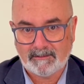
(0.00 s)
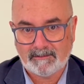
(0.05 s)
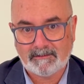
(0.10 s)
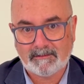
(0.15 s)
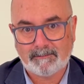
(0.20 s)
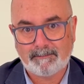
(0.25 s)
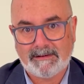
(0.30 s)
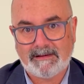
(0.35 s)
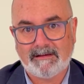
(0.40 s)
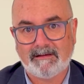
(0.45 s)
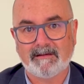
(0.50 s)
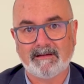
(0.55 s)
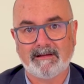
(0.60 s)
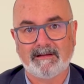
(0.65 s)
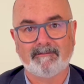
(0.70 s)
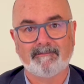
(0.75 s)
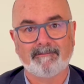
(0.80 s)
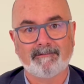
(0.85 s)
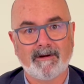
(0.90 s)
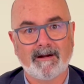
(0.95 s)
spend
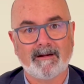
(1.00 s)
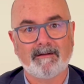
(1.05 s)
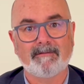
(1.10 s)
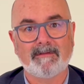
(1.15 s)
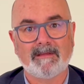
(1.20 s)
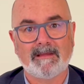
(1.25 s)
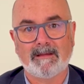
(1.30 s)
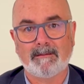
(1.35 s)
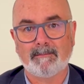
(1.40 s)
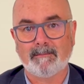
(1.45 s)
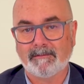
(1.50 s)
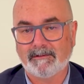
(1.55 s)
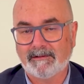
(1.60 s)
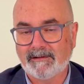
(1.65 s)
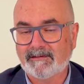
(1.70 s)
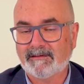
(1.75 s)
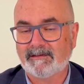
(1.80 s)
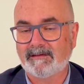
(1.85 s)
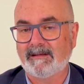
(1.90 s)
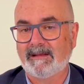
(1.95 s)
in front of them,
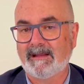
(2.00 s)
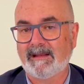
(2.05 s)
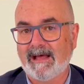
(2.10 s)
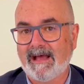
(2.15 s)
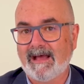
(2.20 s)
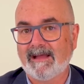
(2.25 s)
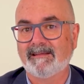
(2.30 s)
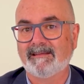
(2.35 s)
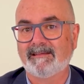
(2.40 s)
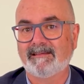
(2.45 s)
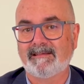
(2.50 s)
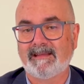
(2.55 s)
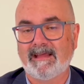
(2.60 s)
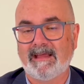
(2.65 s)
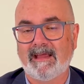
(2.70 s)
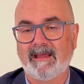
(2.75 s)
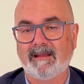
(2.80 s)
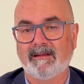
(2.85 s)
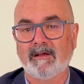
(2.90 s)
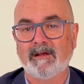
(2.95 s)
listen and
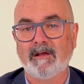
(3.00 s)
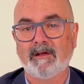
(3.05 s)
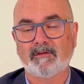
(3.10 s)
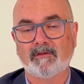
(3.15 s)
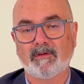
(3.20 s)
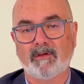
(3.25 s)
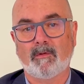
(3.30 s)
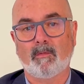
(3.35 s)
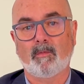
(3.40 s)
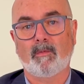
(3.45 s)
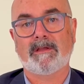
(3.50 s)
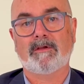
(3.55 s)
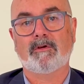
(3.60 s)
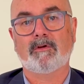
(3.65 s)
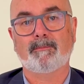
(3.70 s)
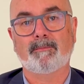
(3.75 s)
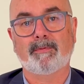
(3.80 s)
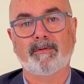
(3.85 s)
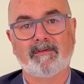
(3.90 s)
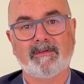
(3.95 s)
understand, so that we
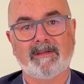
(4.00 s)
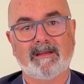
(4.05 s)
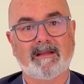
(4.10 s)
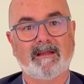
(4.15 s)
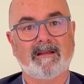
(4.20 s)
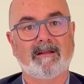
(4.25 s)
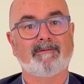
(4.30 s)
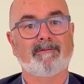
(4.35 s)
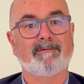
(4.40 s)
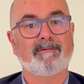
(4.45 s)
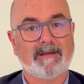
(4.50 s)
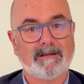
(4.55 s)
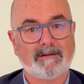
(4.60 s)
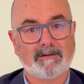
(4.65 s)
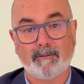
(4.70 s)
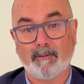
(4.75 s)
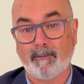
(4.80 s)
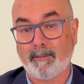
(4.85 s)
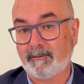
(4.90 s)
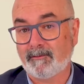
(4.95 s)
could present an
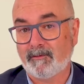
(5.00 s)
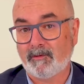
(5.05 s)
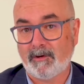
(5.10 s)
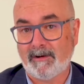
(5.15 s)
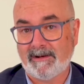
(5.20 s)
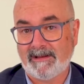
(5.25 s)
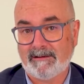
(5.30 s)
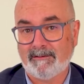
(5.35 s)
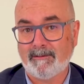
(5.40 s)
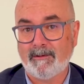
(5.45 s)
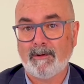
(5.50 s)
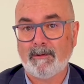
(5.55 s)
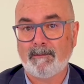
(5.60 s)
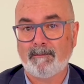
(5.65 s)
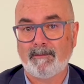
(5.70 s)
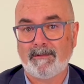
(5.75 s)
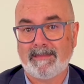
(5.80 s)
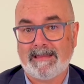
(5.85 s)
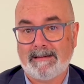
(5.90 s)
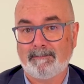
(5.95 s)
effective opportunity
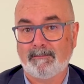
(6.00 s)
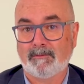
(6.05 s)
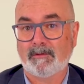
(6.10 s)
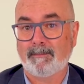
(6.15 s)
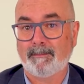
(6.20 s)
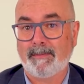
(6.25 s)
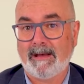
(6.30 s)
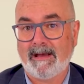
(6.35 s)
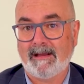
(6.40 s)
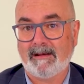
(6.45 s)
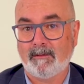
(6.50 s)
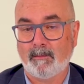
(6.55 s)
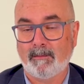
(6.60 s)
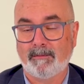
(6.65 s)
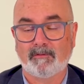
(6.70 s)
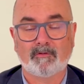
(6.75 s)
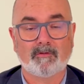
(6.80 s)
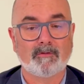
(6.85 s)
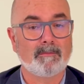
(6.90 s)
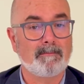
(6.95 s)
for them to partner
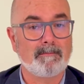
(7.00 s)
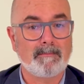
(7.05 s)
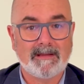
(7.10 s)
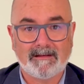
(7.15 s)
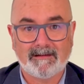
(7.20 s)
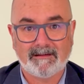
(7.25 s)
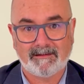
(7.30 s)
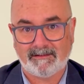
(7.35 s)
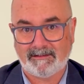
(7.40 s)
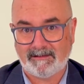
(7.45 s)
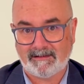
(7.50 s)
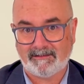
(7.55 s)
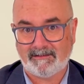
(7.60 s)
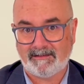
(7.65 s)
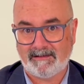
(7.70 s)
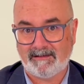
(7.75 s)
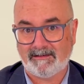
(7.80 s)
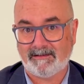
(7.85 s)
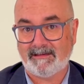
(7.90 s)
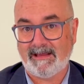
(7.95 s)
with tremendous
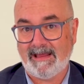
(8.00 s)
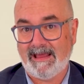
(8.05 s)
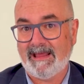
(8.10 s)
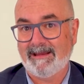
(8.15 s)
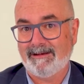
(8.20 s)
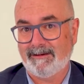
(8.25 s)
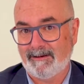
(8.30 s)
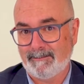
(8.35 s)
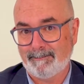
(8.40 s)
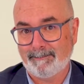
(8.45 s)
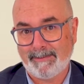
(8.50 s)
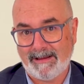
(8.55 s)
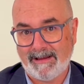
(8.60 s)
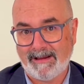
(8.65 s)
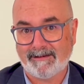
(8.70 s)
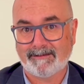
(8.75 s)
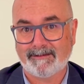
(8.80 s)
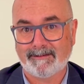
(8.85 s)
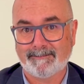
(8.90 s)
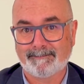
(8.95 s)
success and impact.